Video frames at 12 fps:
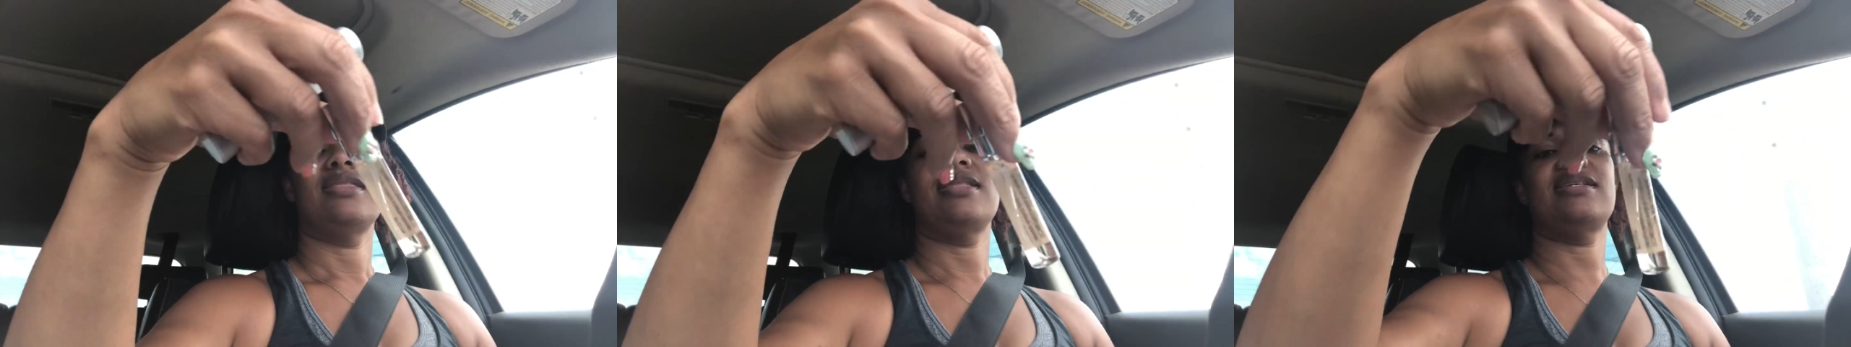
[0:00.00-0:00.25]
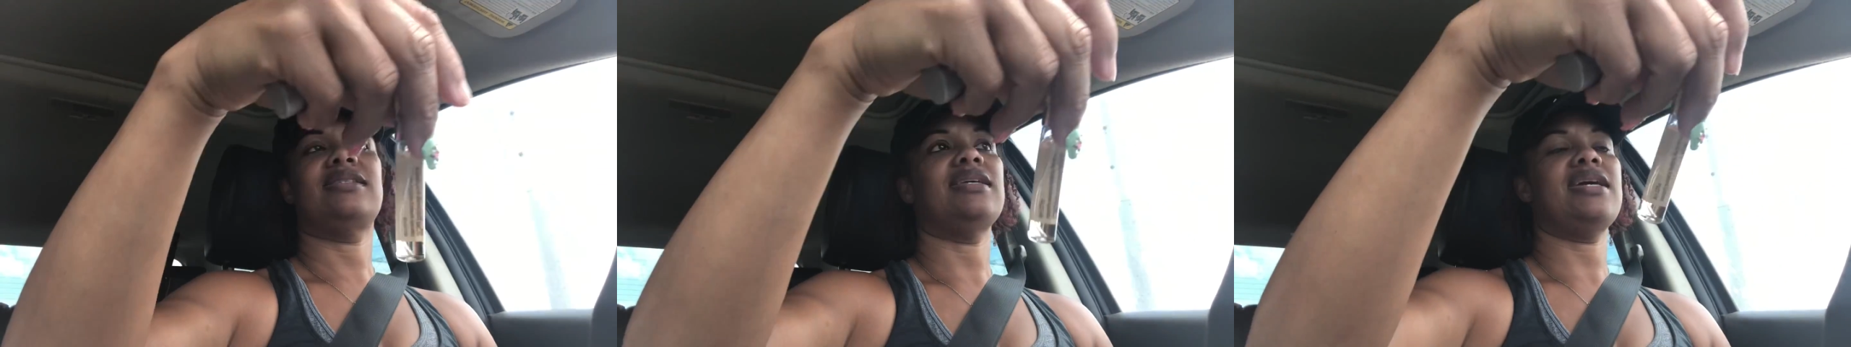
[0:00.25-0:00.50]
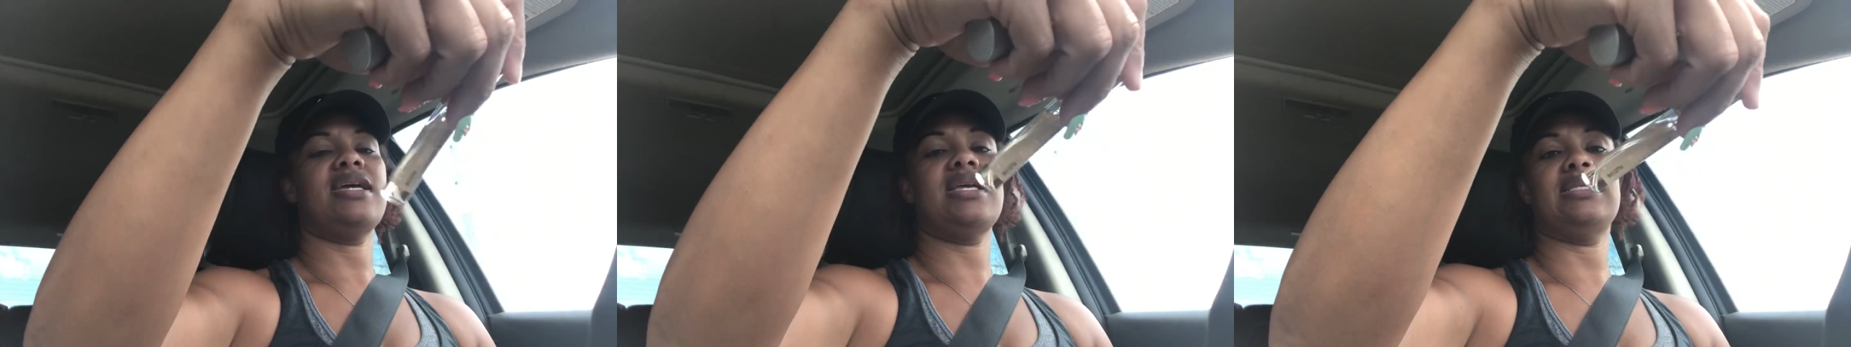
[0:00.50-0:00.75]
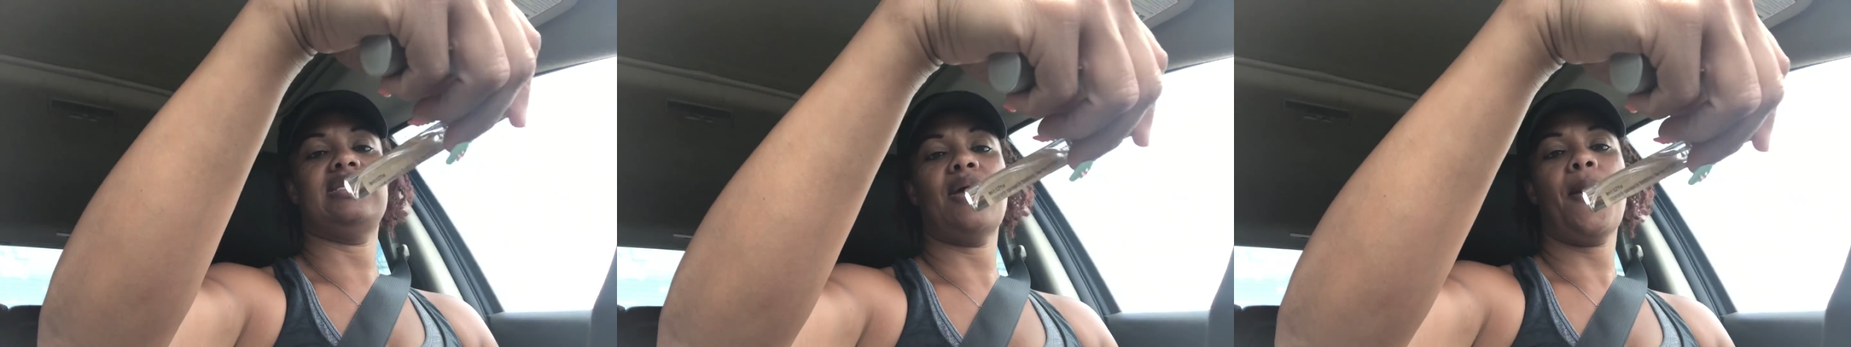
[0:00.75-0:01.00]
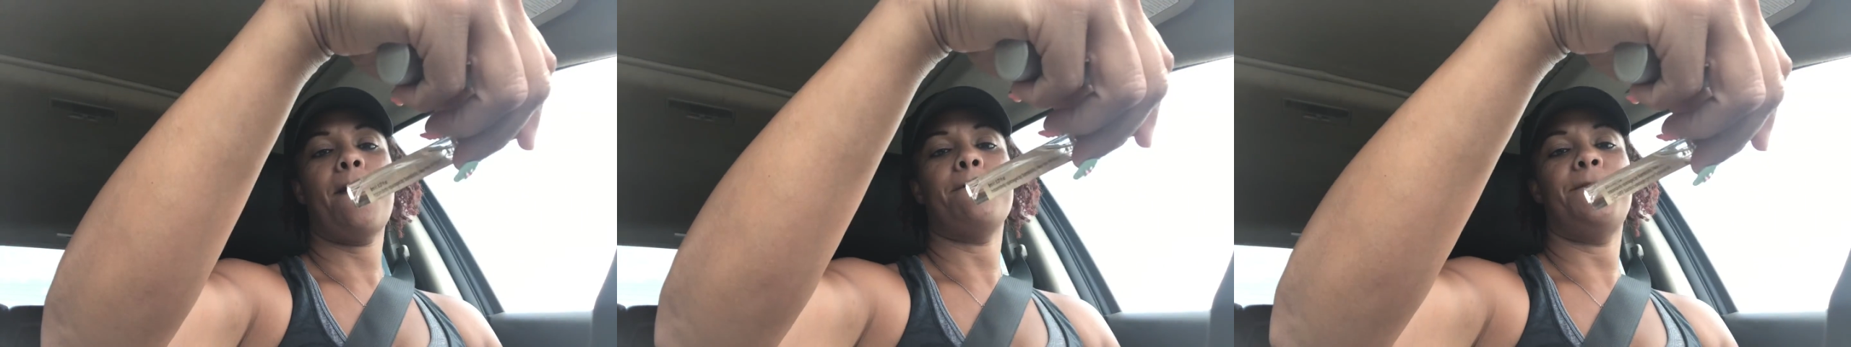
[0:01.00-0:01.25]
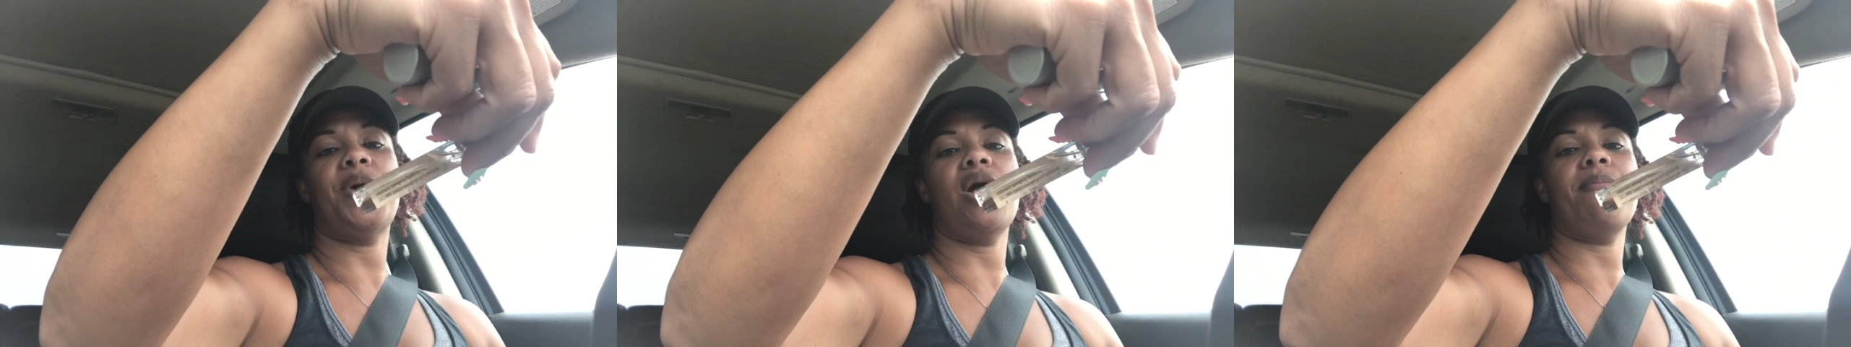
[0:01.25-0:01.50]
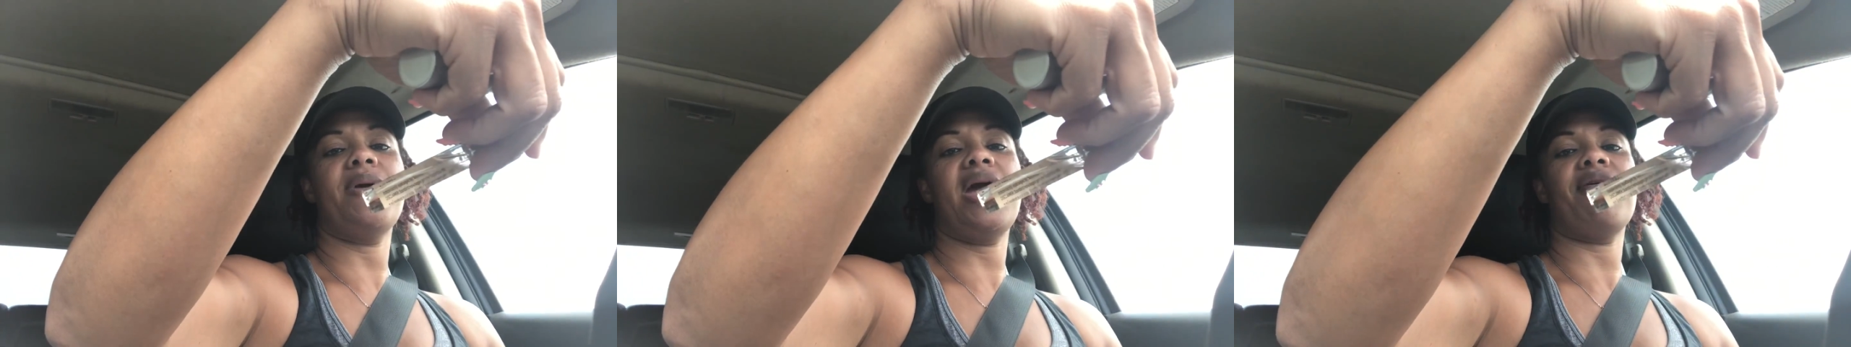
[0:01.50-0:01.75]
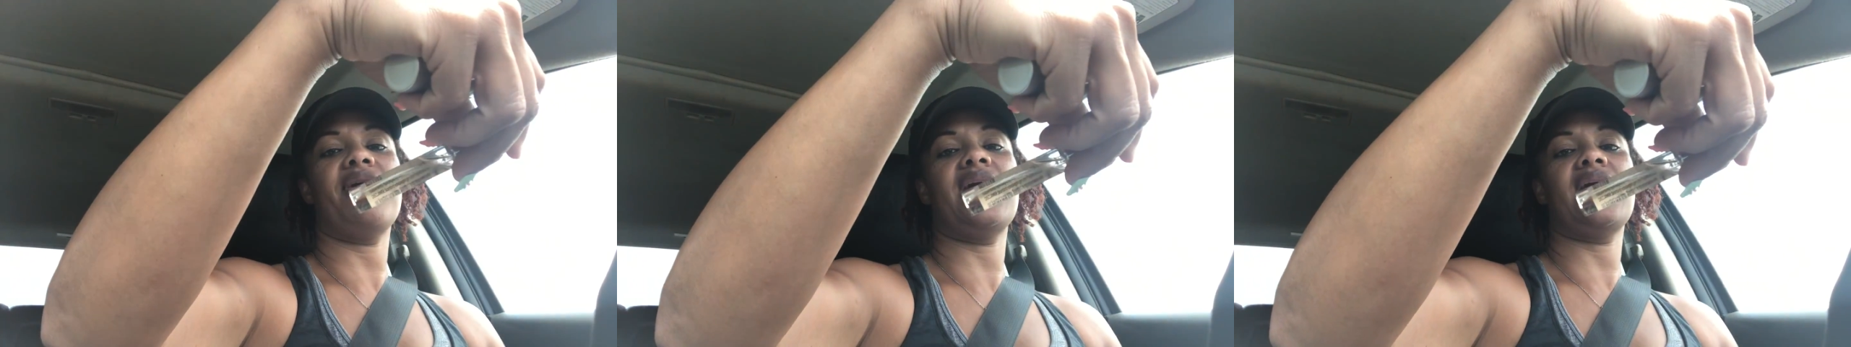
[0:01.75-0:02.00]
This is
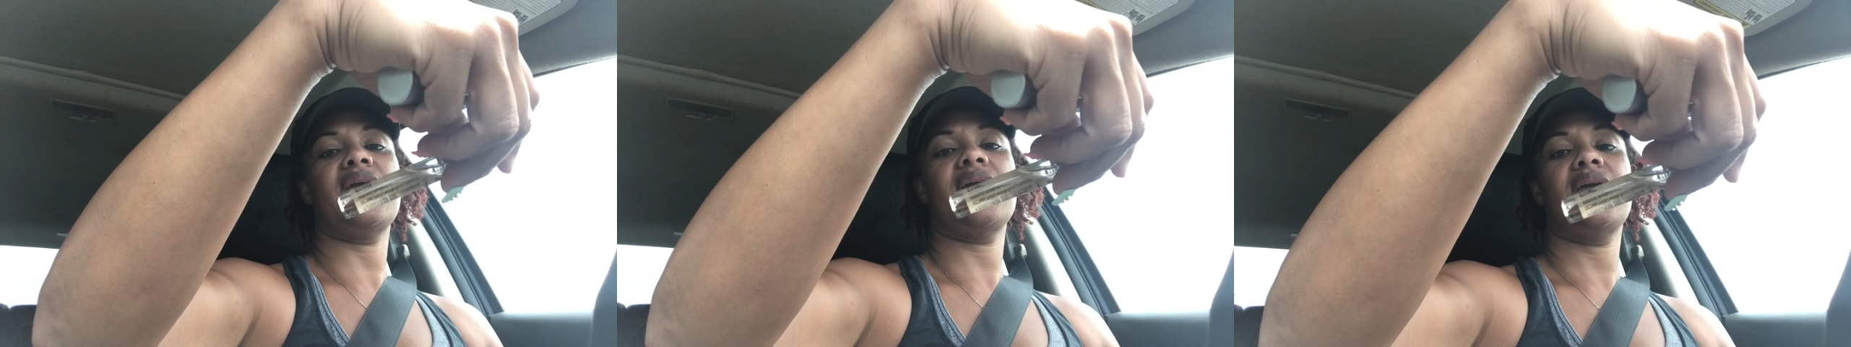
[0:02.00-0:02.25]
Burberry.